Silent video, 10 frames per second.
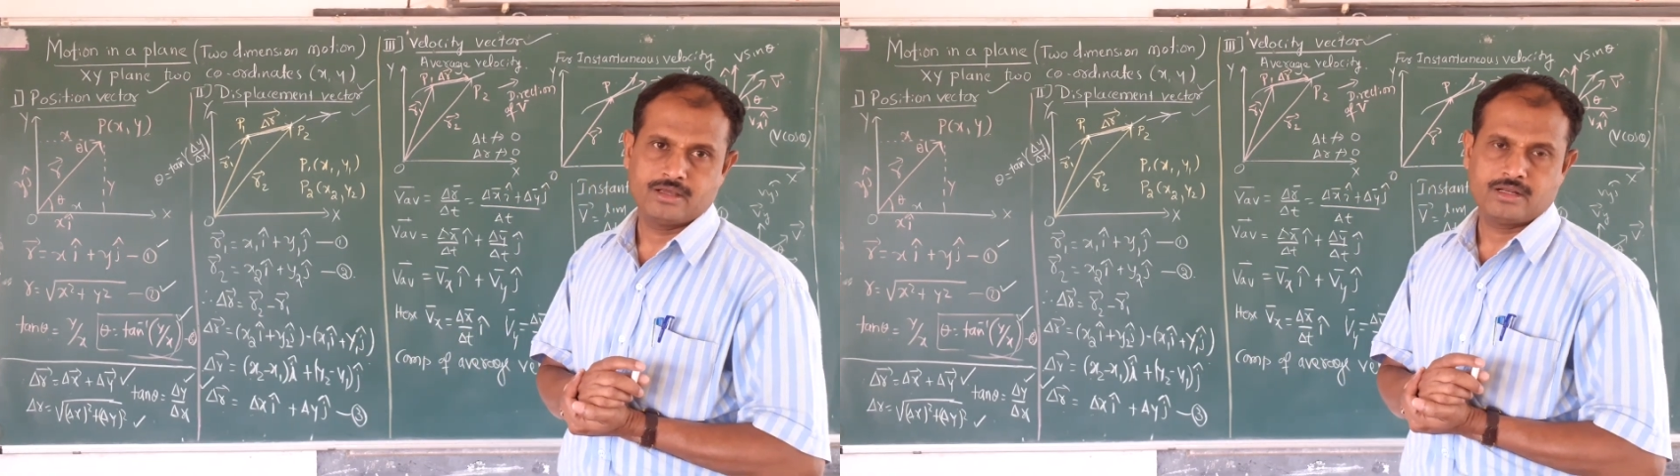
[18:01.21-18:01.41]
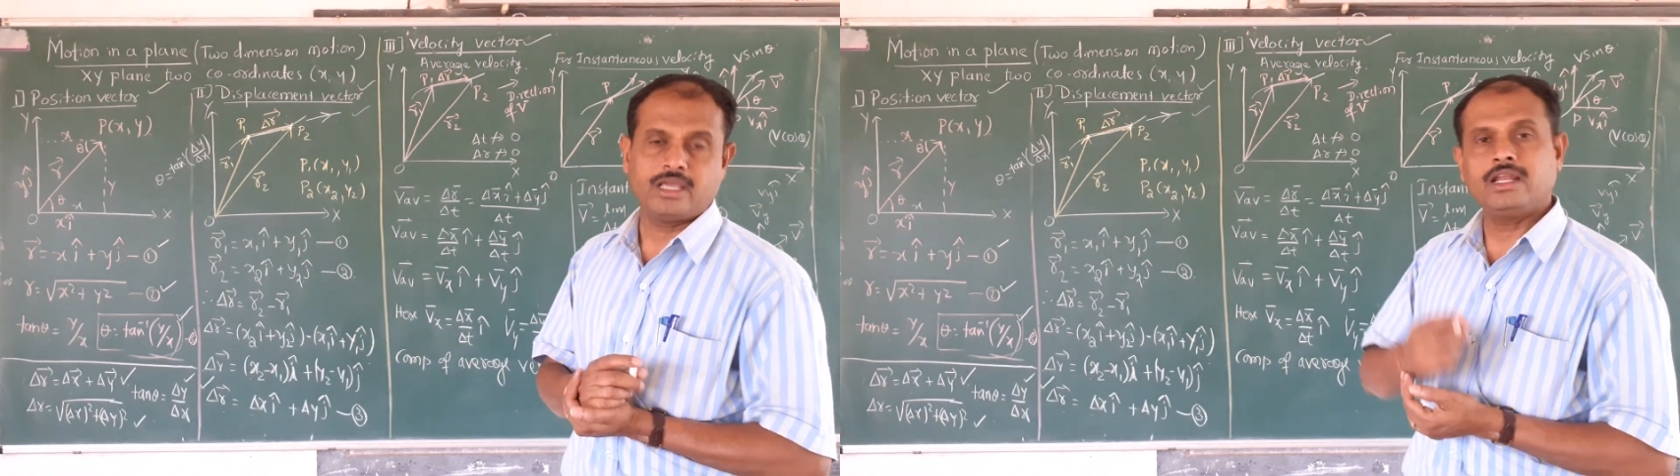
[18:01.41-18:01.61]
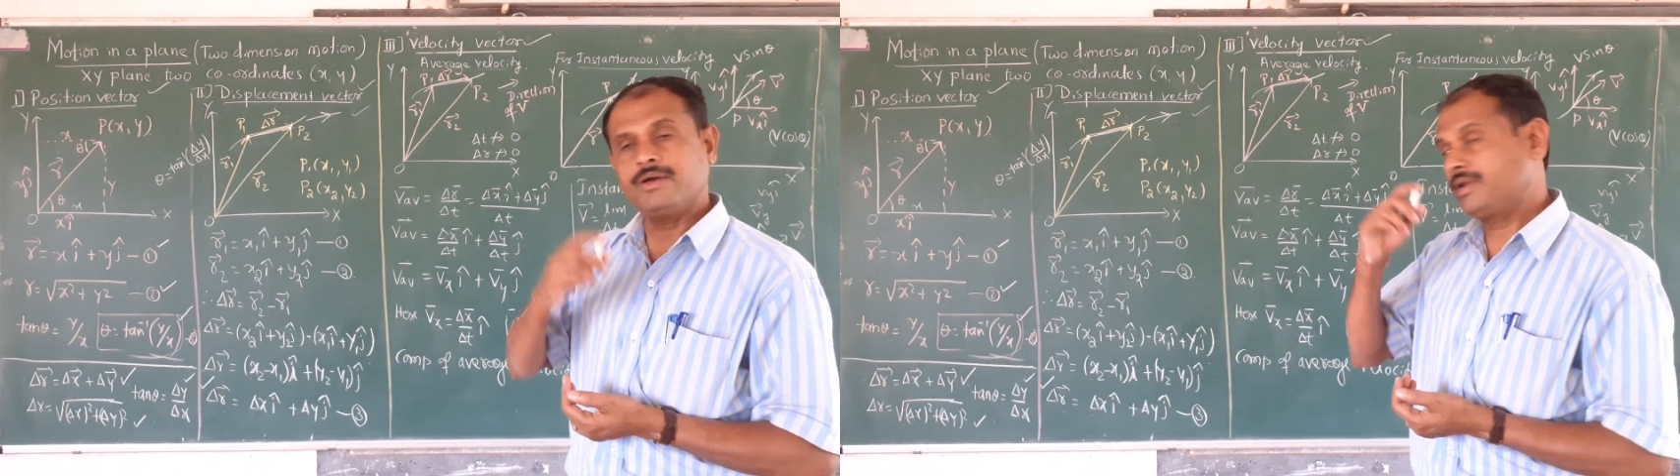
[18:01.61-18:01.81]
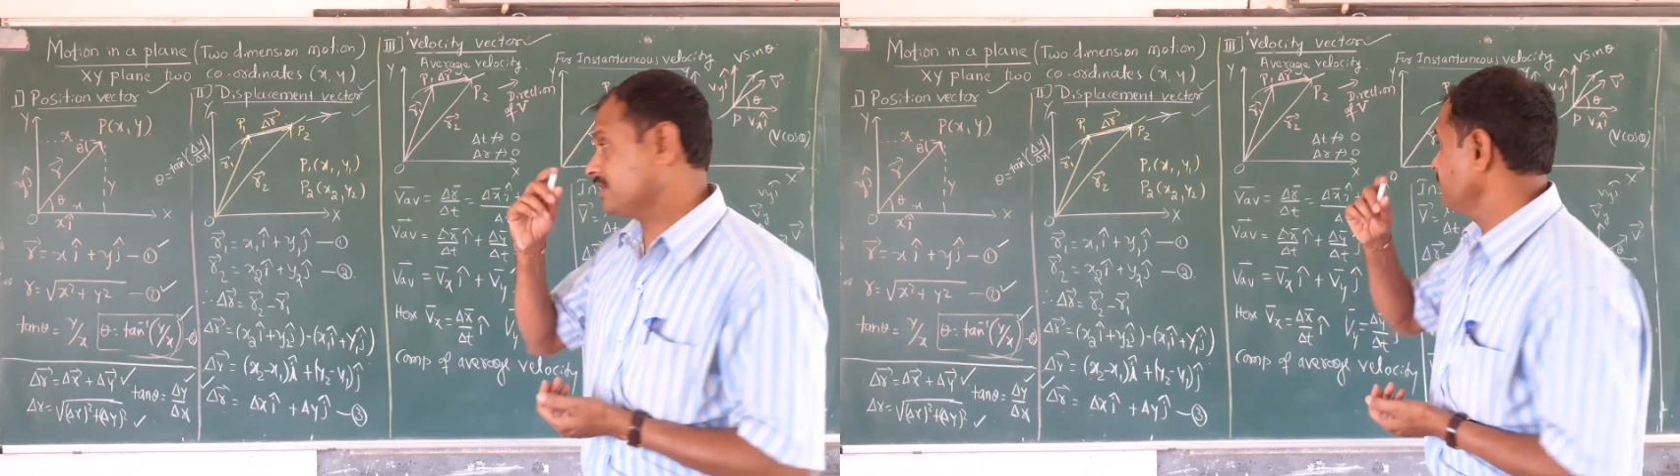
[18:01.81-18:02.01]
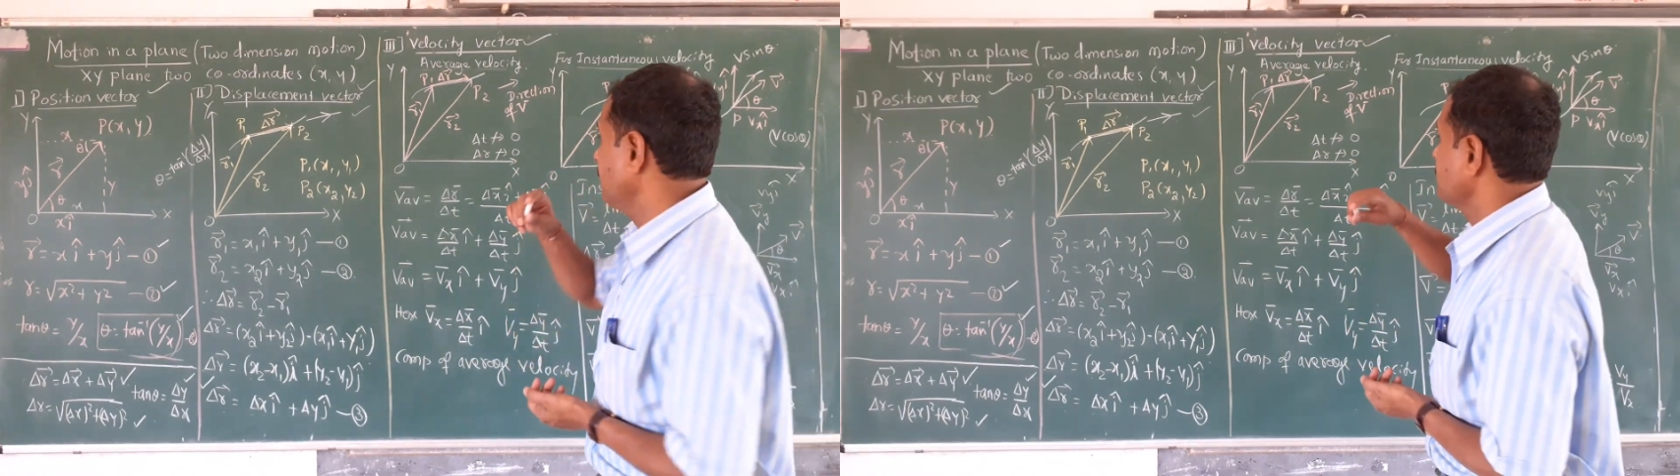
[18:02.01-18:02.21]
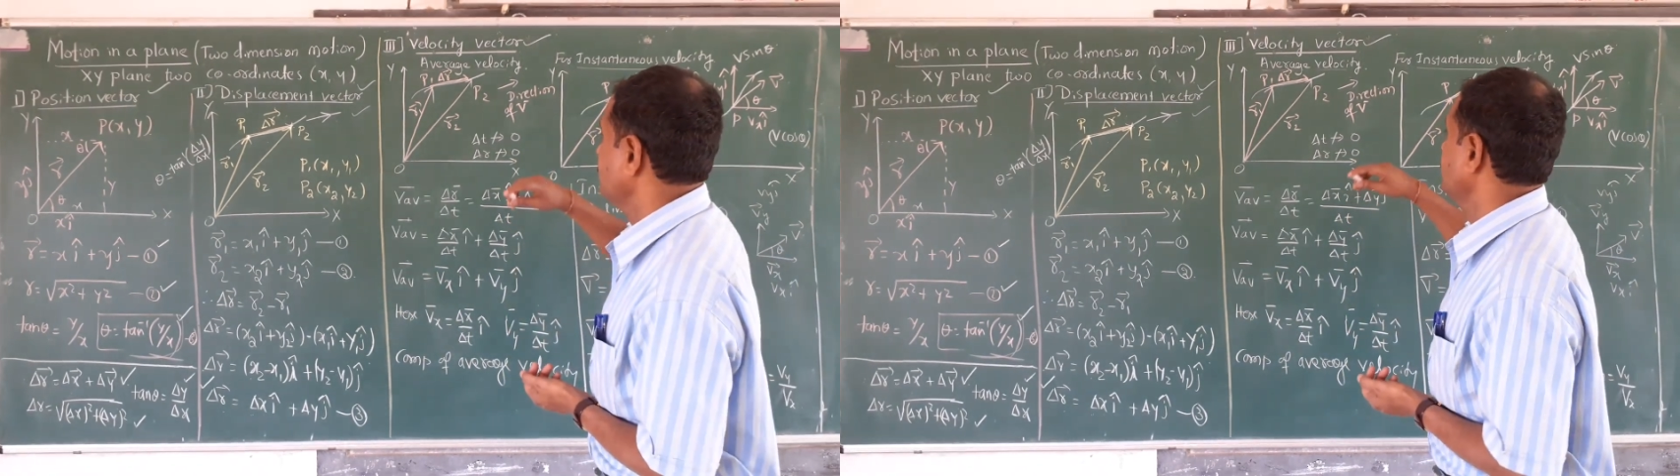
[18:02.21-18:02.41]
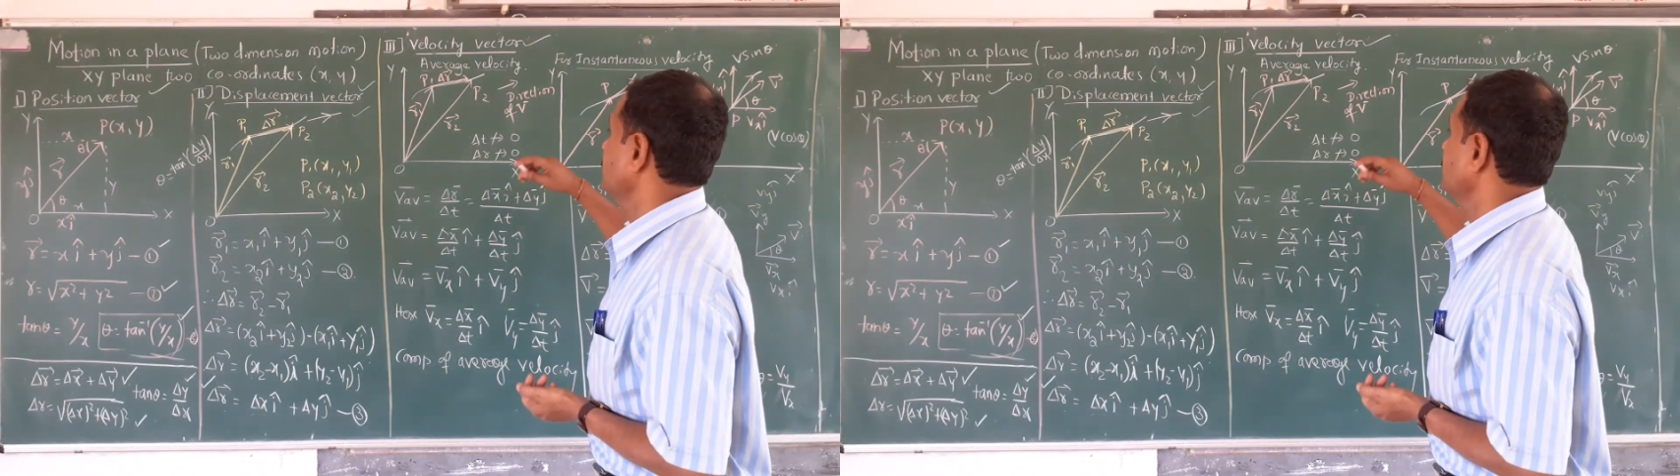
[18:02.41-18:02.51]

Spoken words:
While average velocity